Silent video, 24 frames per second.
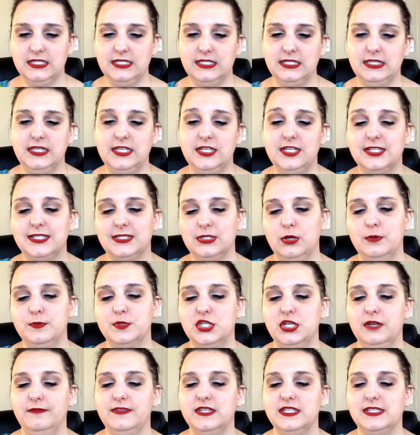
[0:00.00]
the
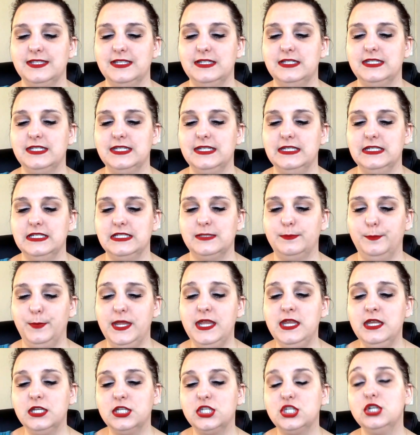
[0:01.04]
description of the scent is
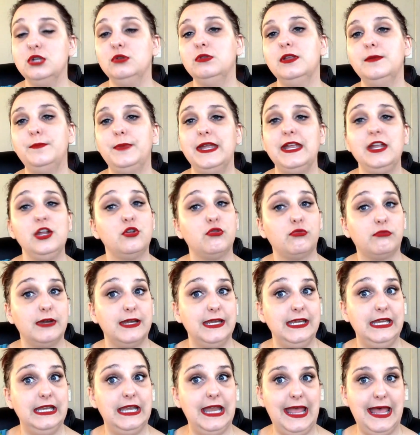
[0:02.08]
pink tulip and
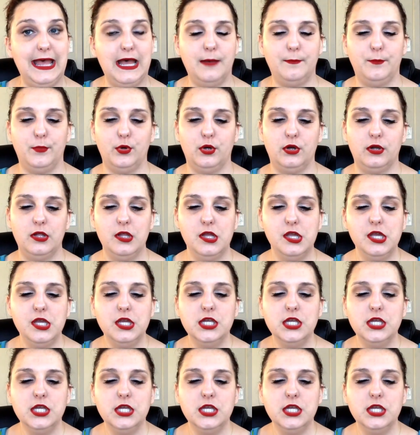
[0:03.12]
green apple.